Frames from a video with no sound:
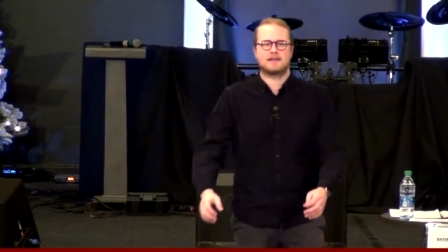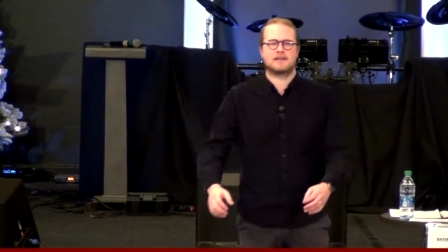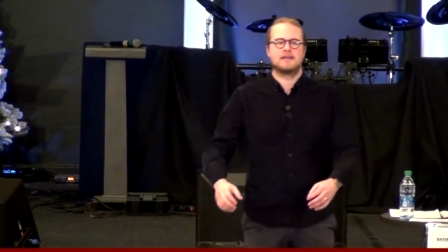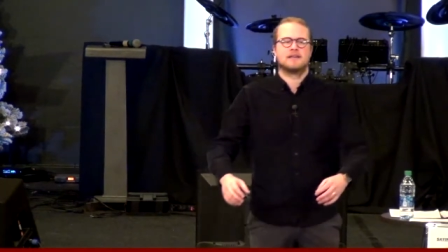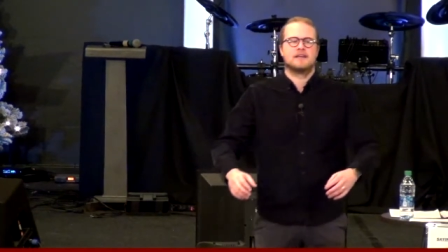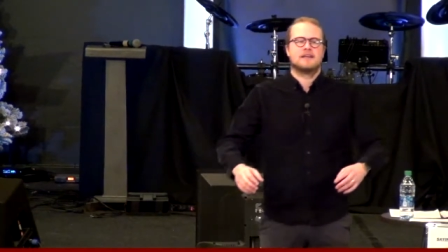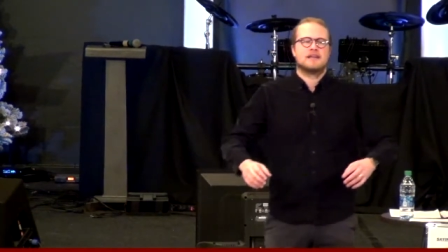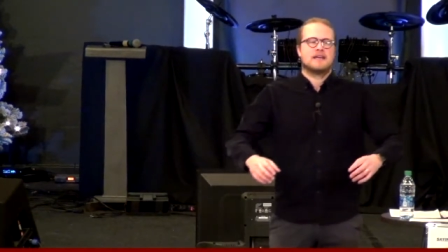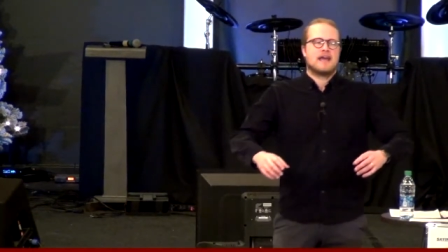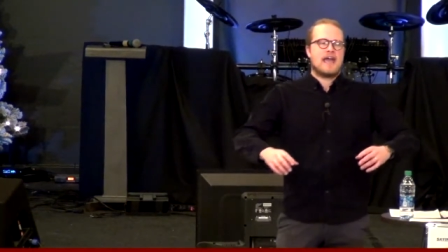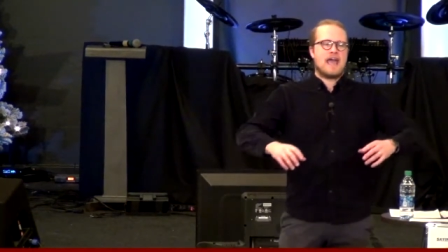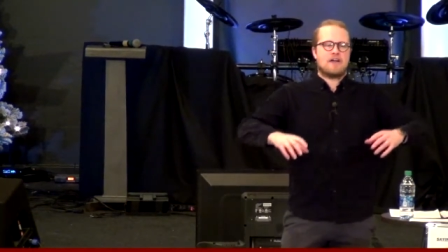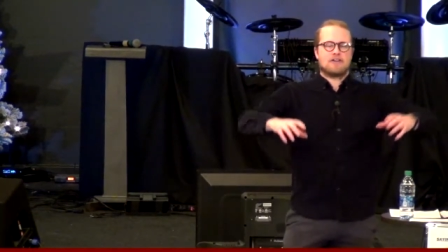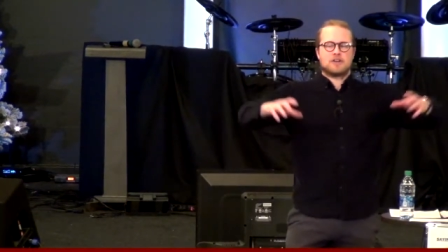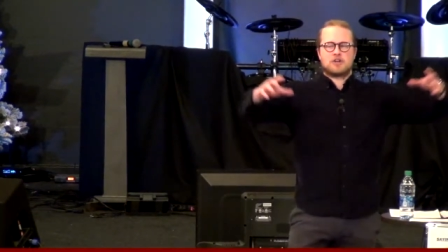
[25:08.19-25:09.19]
And
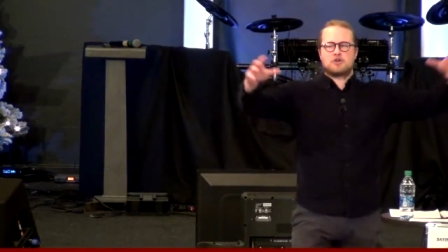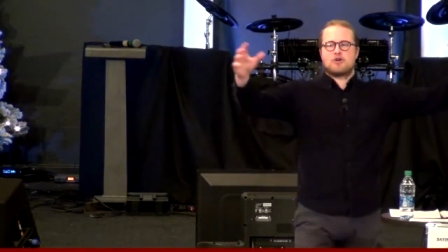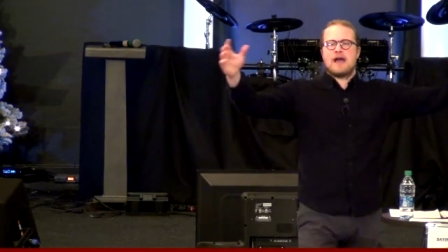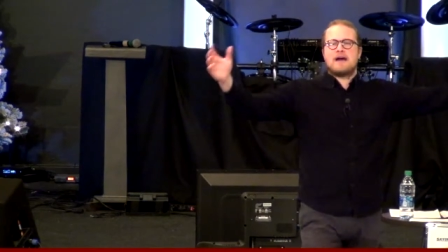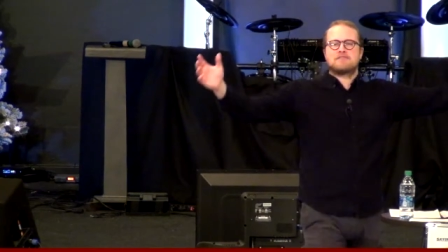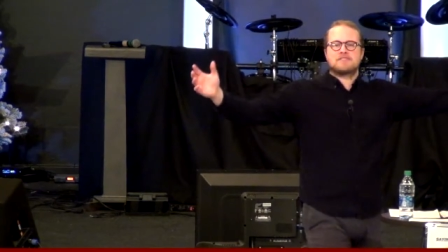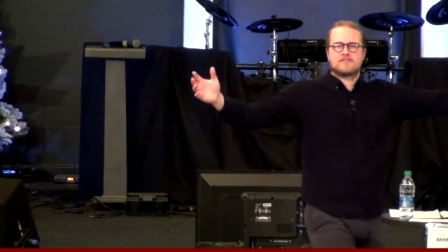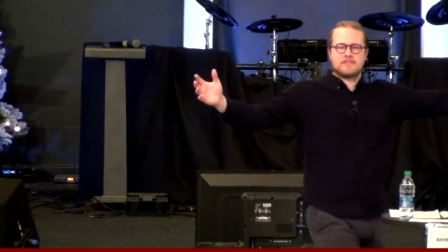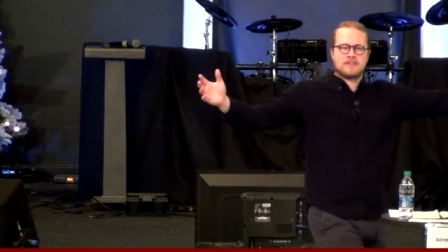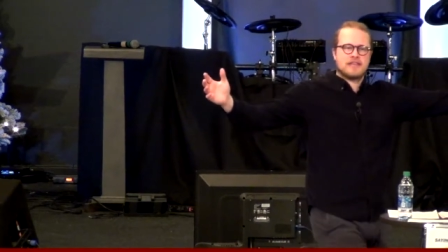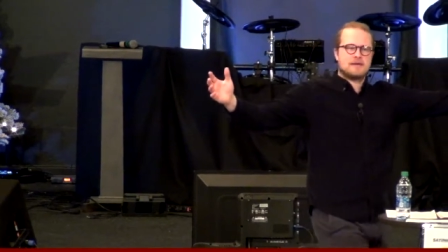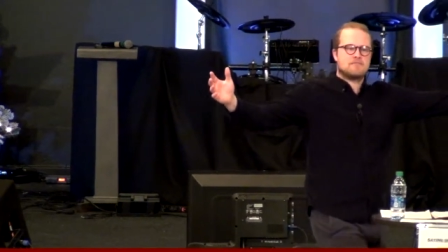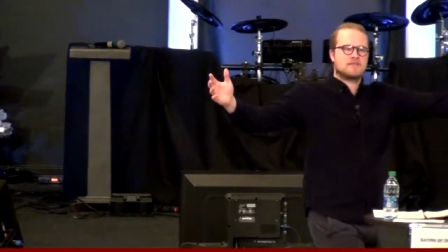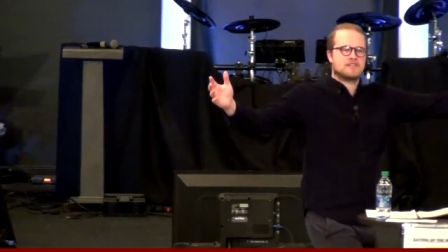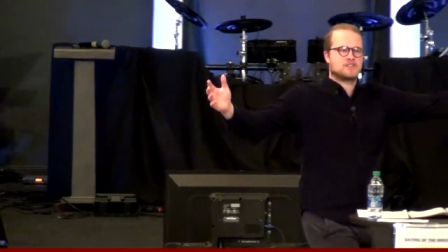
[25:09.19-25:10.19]
Aaron crafts for
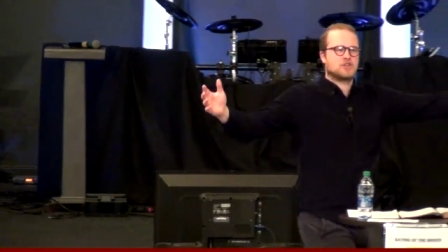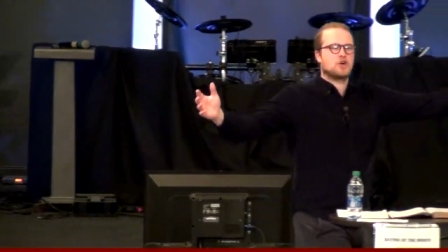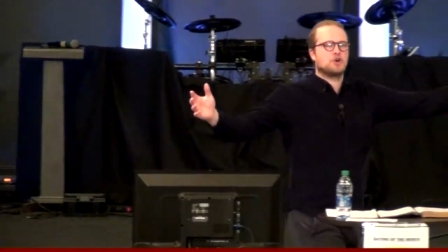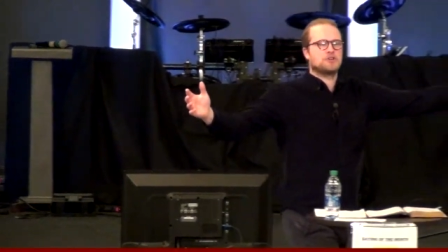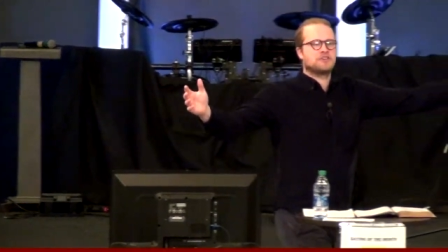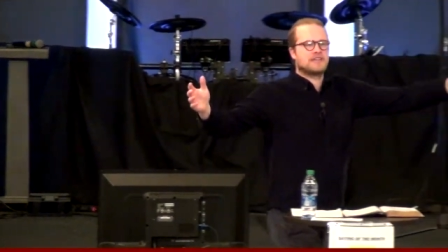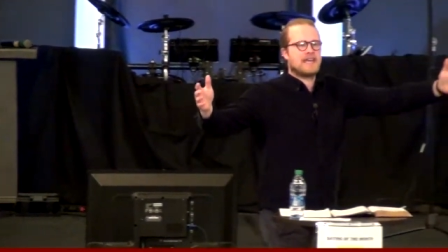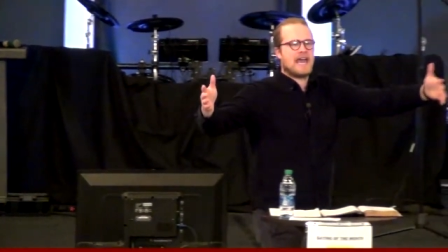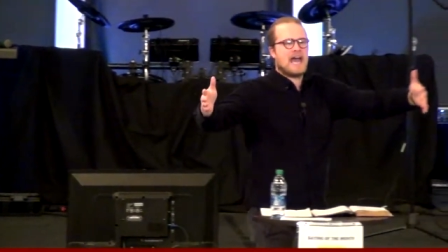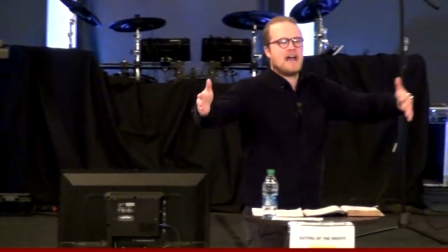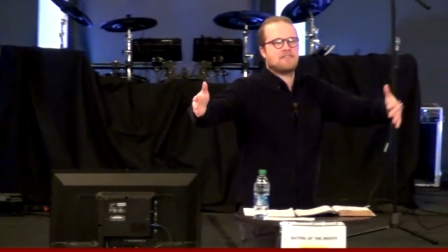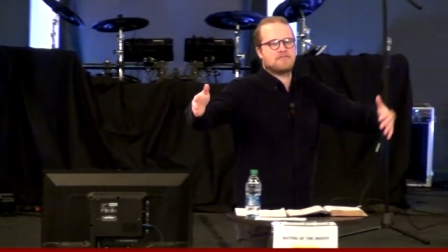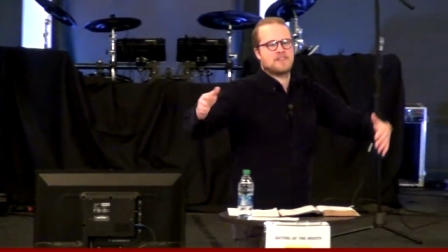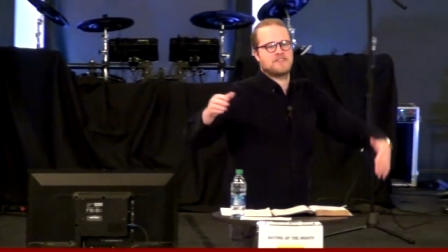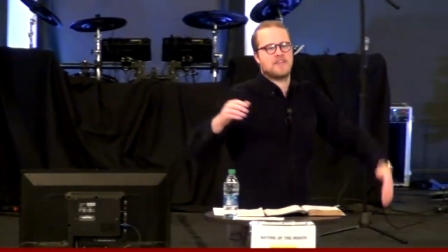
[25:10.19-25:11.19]
them this golden
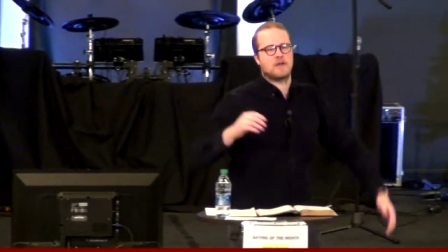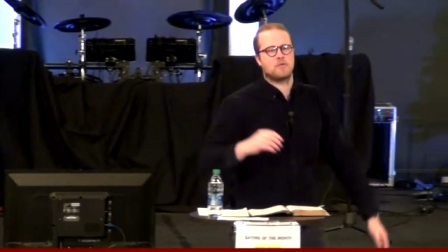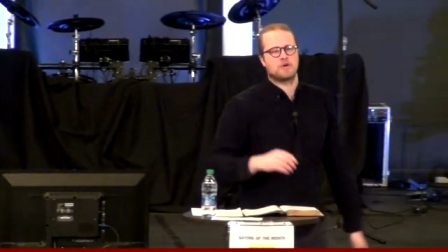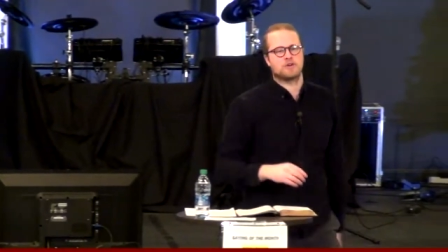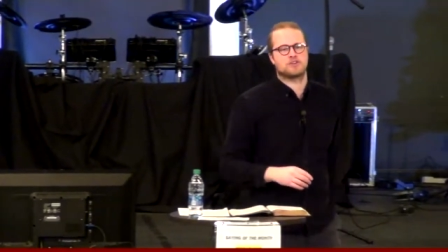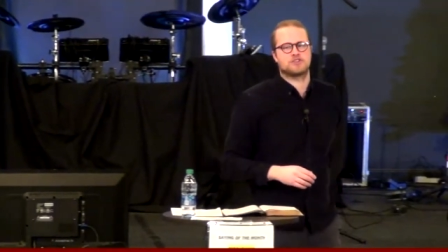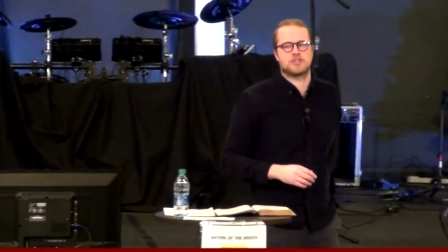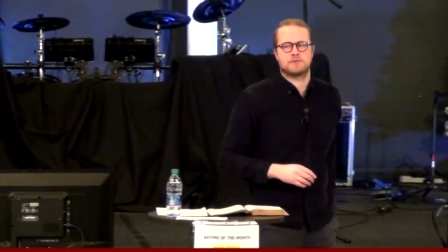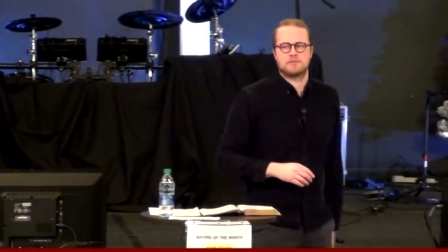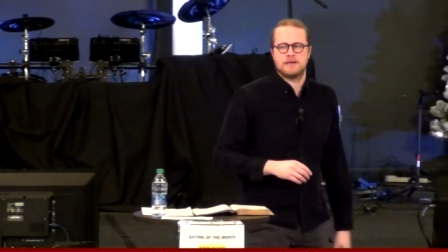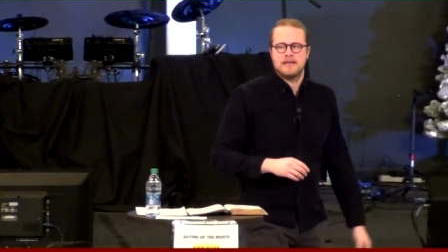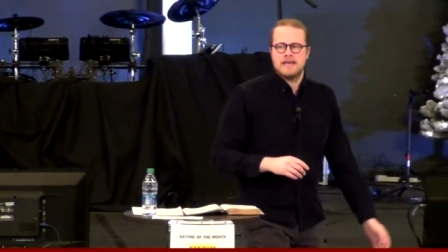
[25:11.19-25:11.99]
calf that they worship.